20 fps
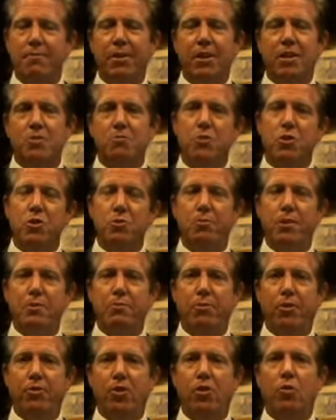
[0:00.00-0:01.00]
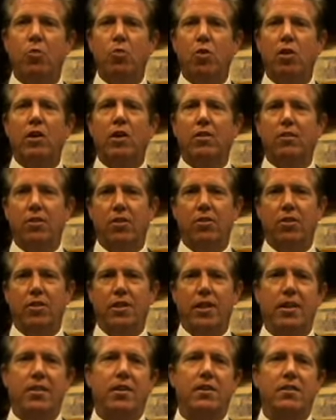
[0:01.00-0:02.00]
because most people don't work until the
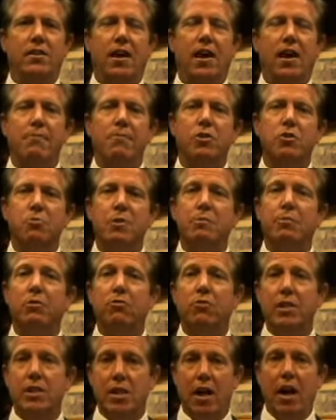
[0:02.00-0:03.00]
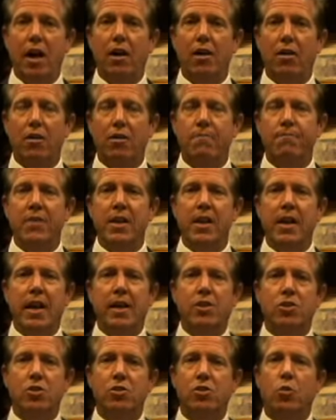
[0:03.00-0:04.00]
day they die. Most people retire.
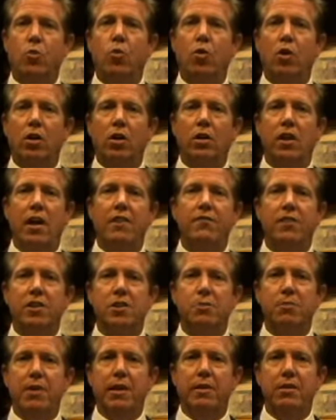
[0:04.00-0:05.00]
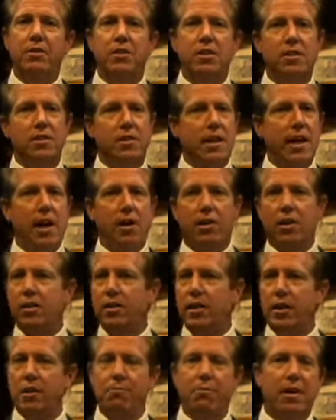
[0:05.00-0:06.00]
And so your work life expectancy is
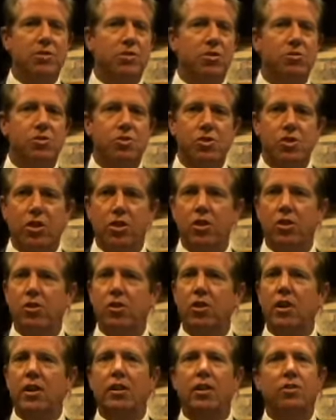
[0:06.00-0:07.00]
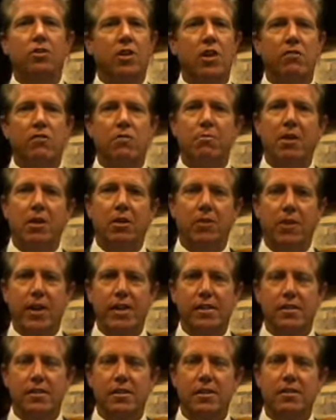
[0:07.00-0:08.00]
calculated by Social Security and other governmental
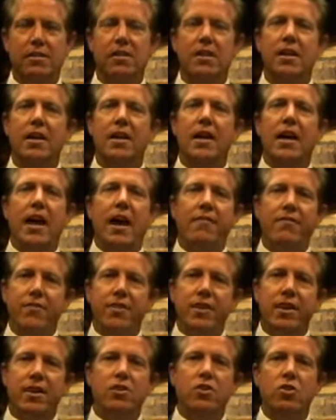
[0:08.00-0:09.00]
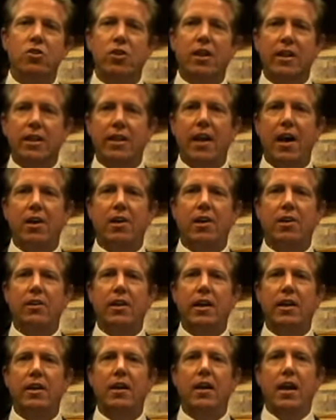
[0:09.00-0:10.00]
entities, and then you can
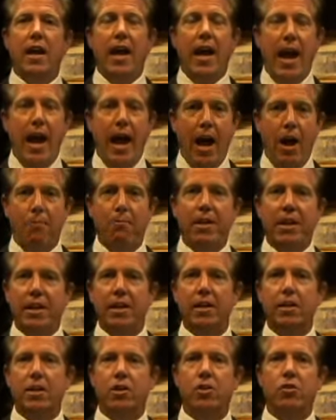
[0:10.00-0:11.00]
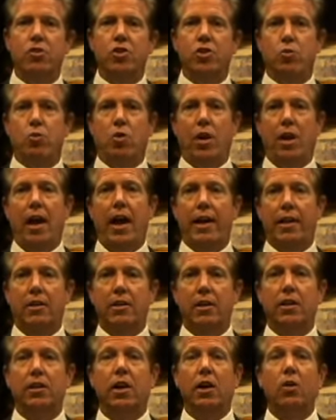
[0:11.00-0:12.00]
calculate how many years you were
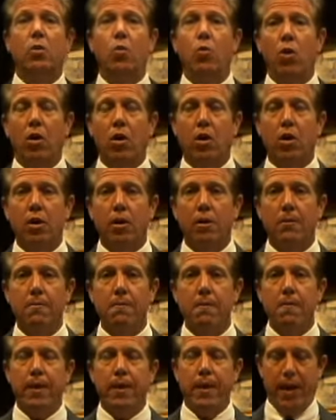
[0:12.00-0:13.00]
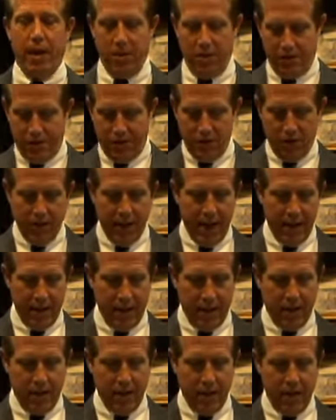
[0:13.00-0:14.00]
likely going to work, and you fill that
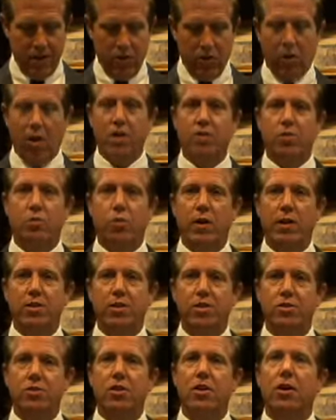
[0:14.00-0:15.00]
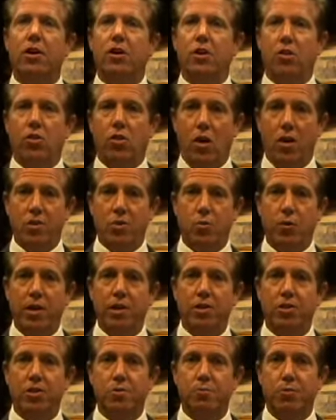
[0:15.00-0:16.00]
in your lost wages. Your lost
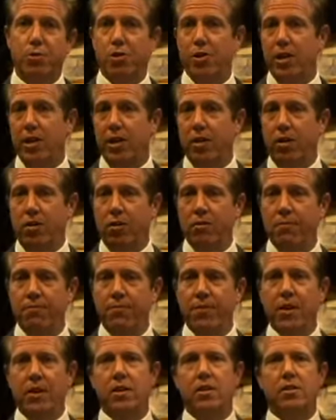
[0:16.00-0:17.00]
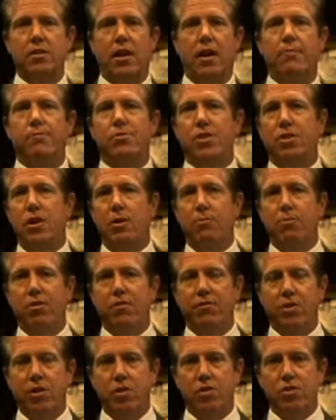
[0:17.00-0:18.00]
wages per year times the number
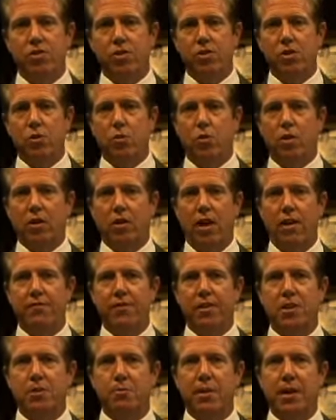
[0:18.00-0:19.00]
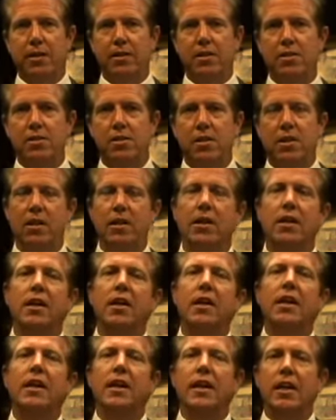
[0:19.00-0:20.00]
of years to your work-life expectancy
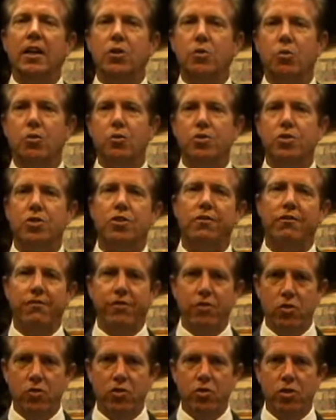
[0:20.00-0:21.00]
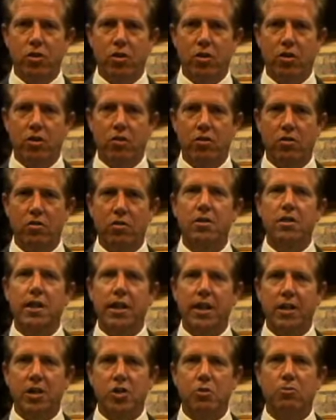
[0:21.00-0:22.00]
equals your future
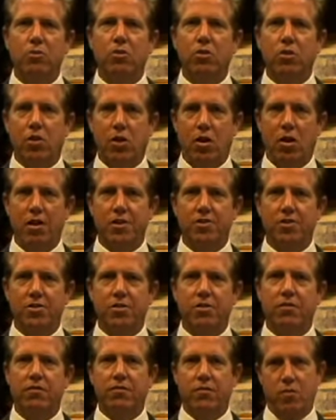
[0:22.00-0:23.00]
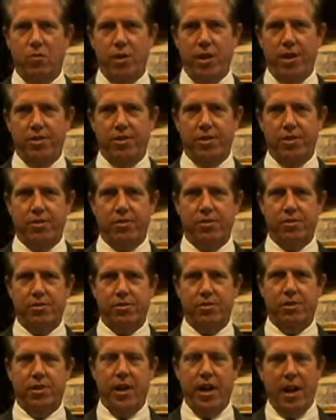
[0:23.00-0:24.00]
tangible loss for wages.
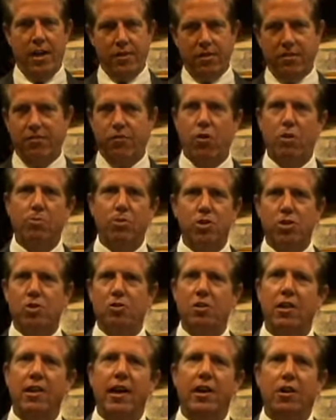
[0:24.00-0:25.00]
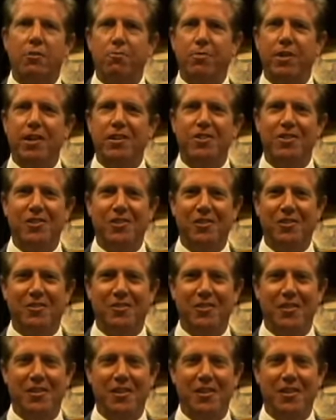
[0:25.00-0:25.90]
And the form will show you that on page 2.